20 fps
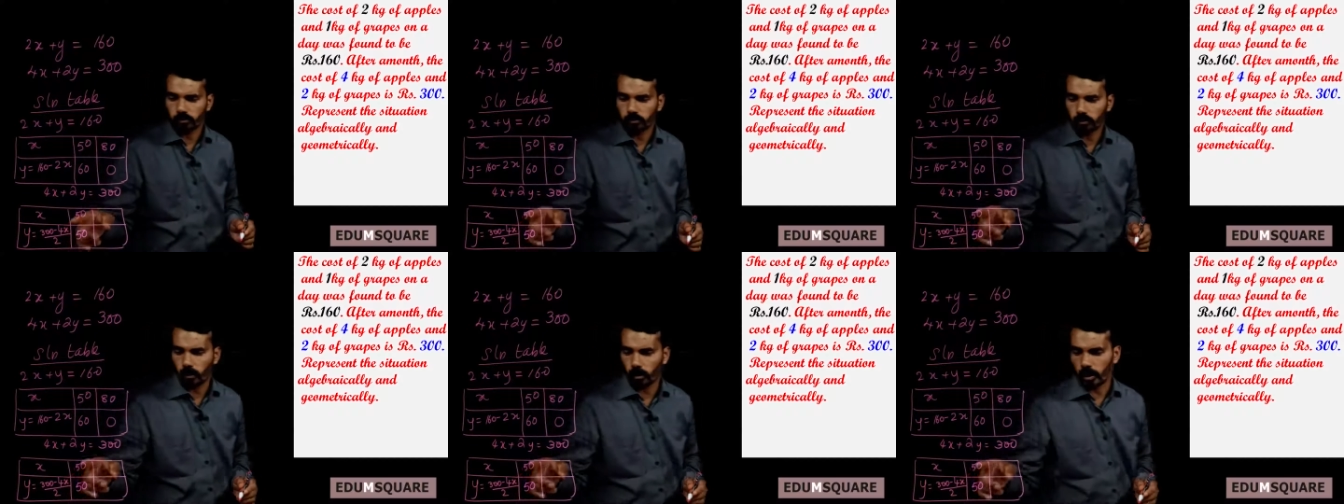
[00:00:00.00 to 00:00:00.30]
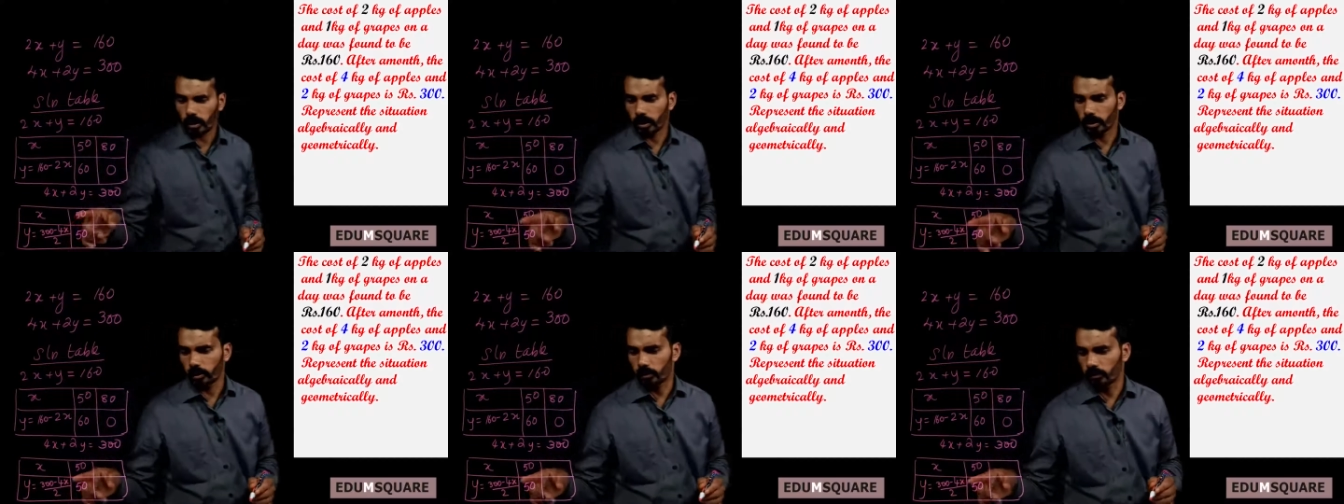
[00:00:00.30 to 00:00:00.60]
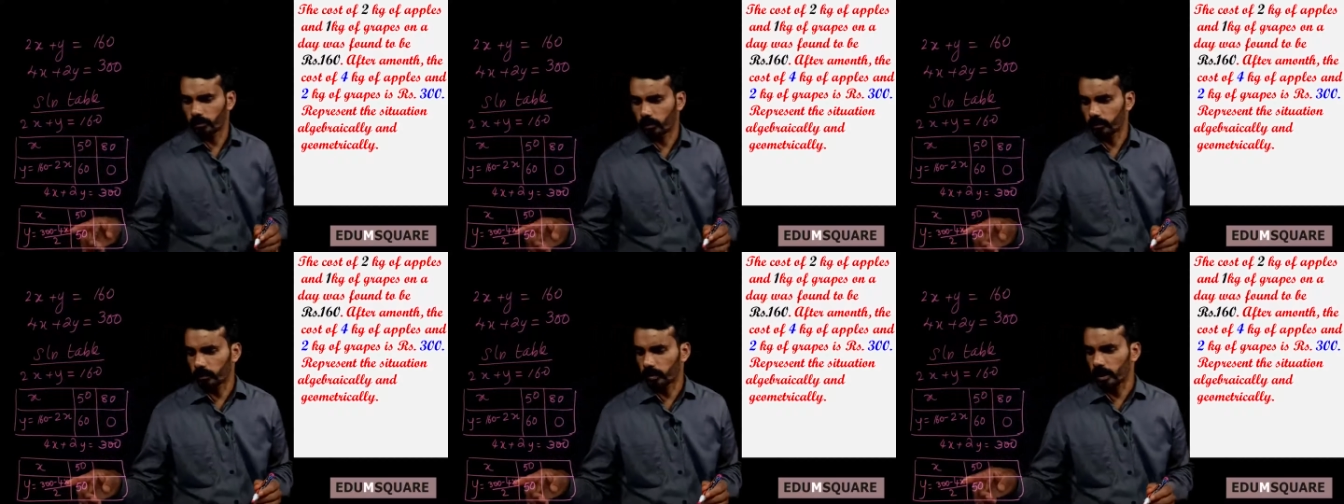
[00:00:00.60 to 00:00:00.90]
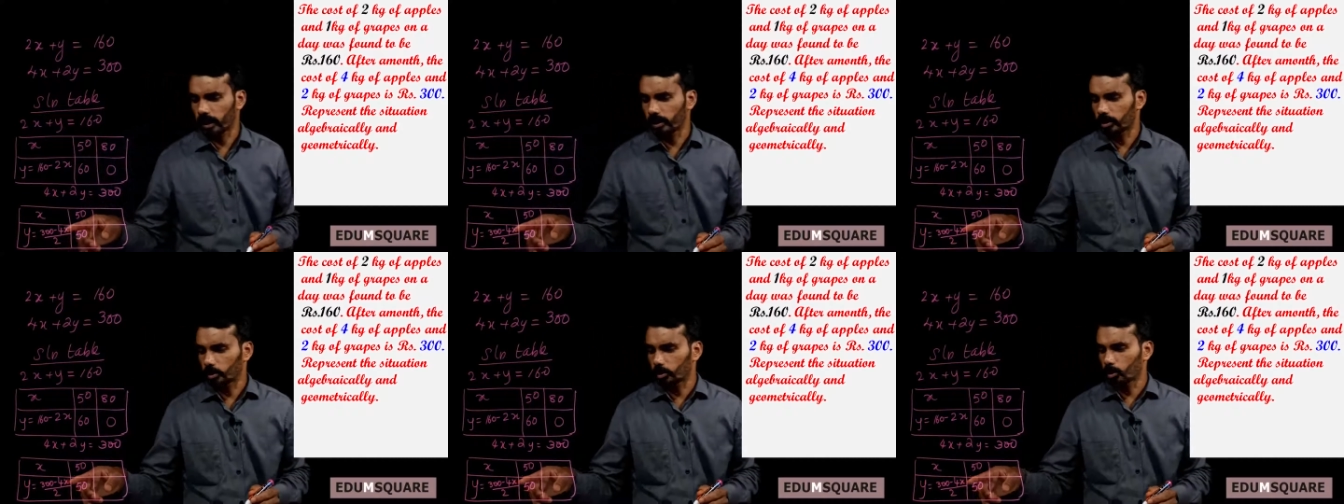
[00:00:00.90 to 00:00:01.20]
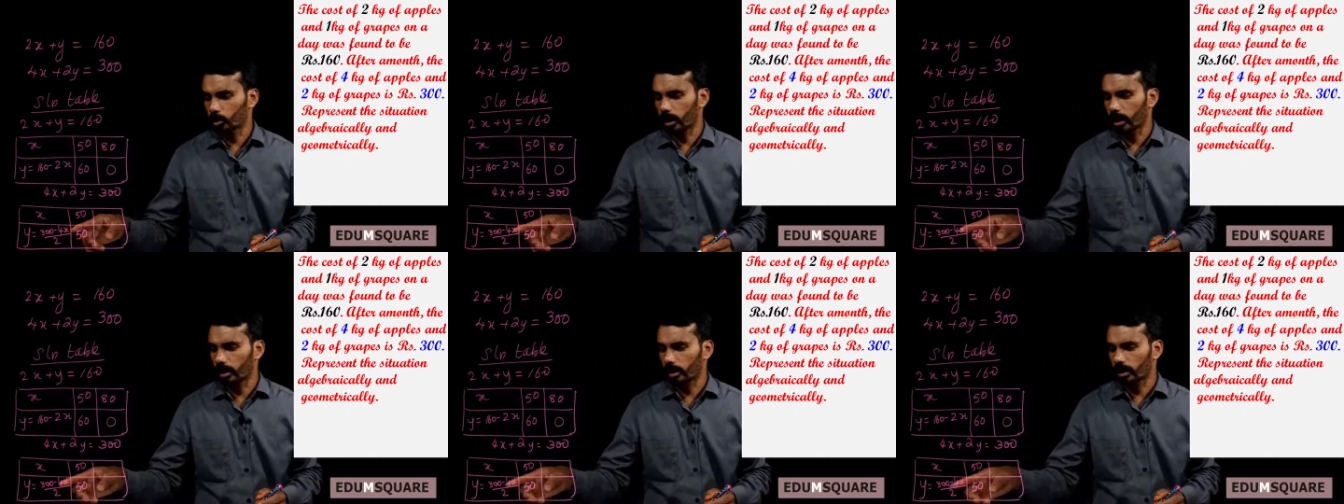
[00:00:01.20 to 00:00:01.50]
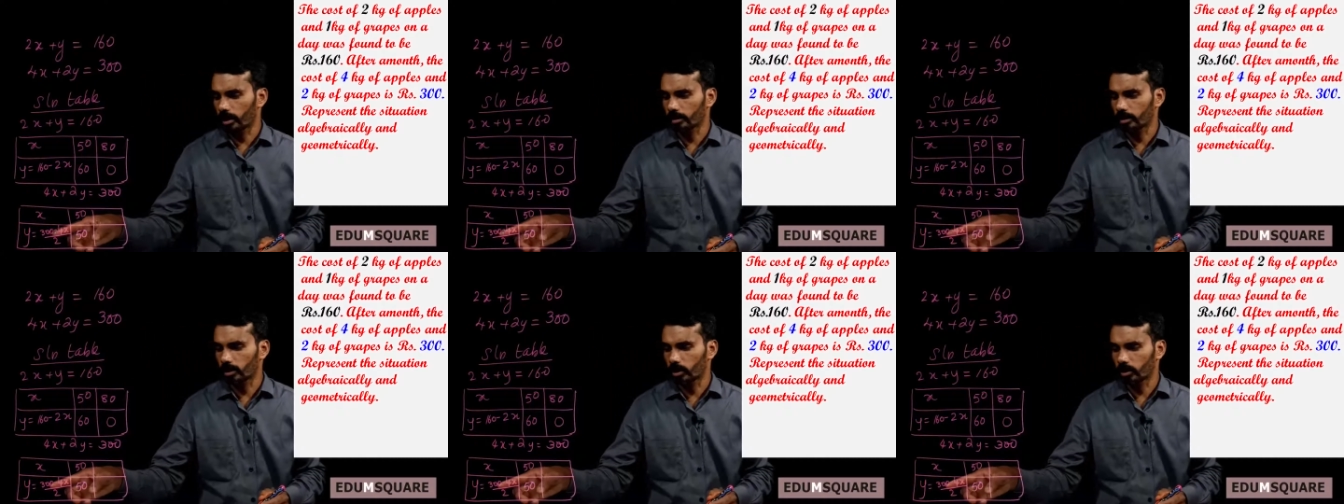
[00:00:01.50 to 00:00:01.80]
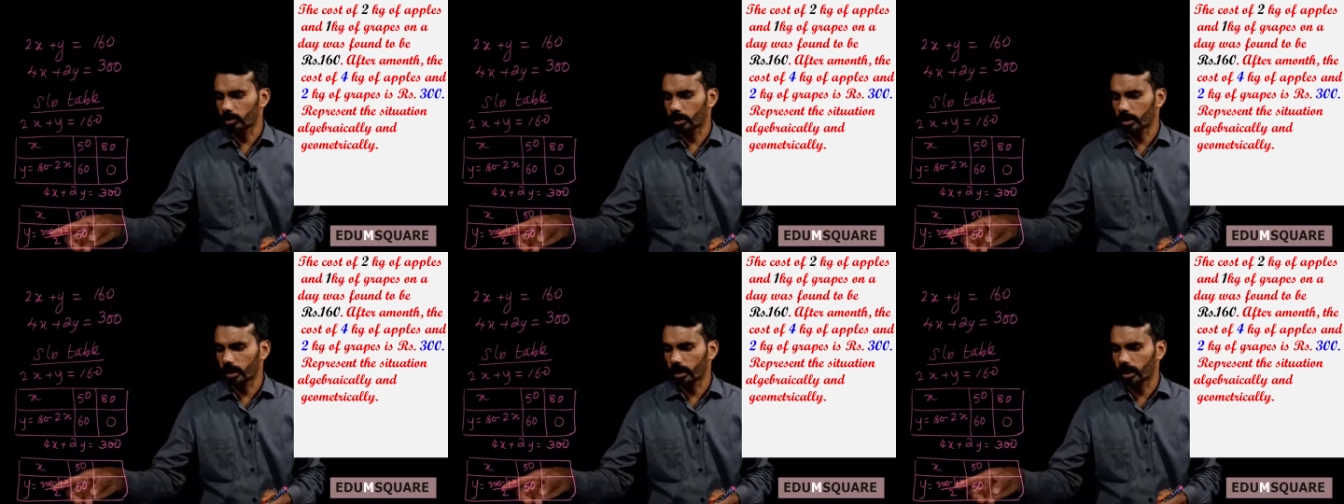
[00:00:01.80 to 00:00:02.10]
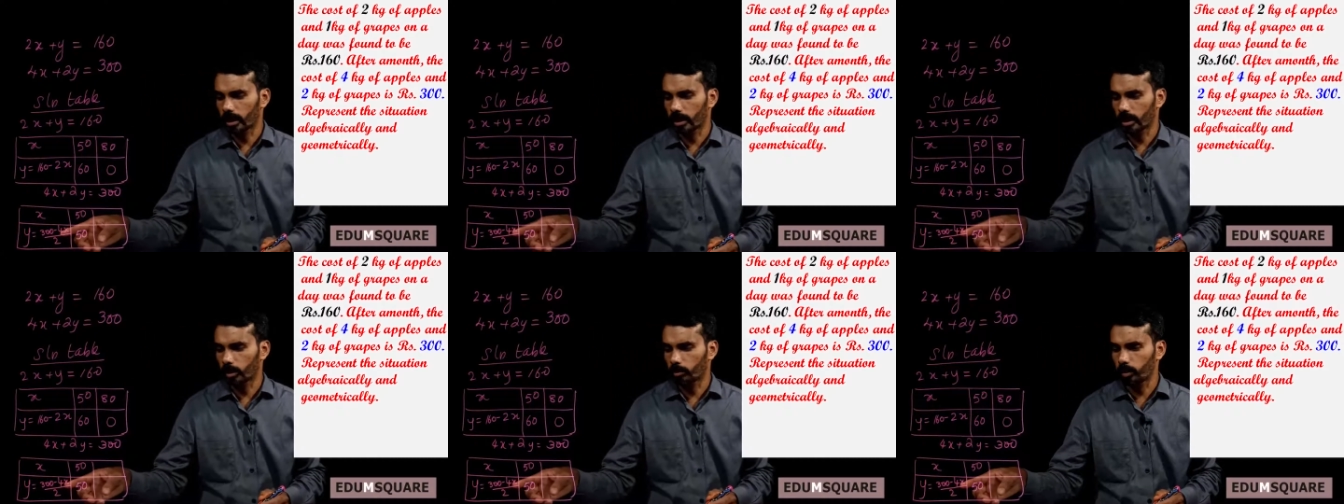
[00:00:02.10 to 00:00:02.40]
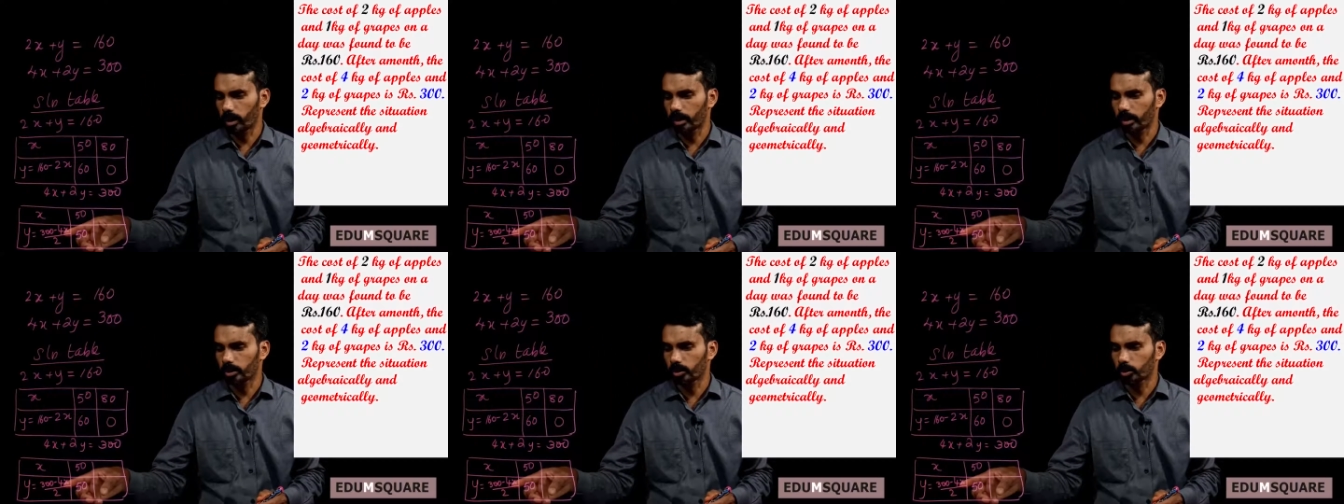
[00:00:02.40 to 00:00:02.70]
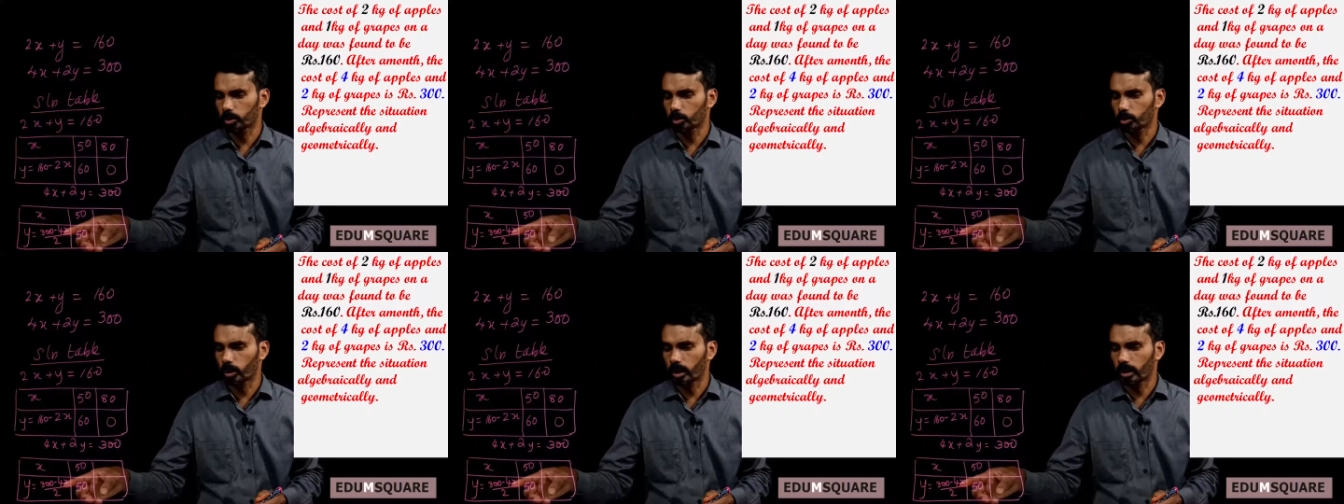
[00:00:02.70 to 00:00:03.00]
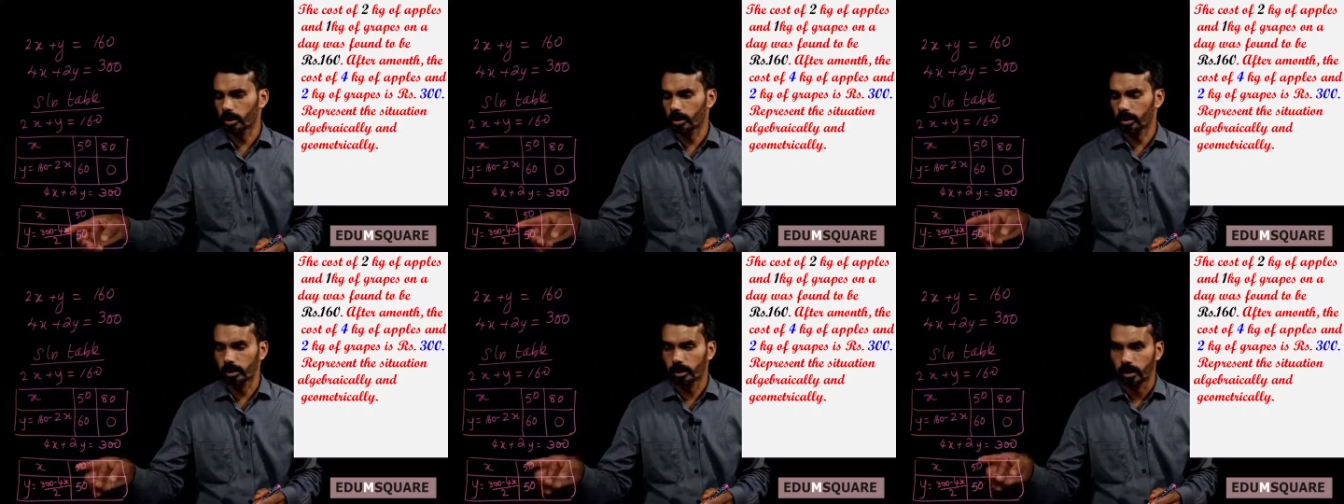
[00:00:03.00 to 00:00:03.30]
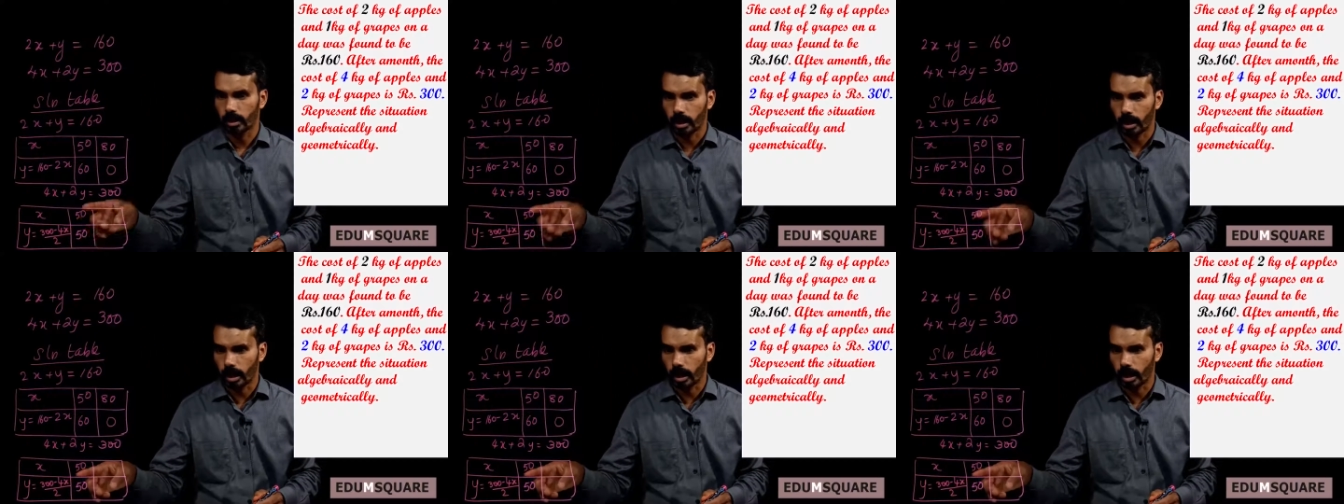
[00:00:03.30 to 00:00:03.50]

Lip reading: 4 into 50, 200, so 300 minus 200,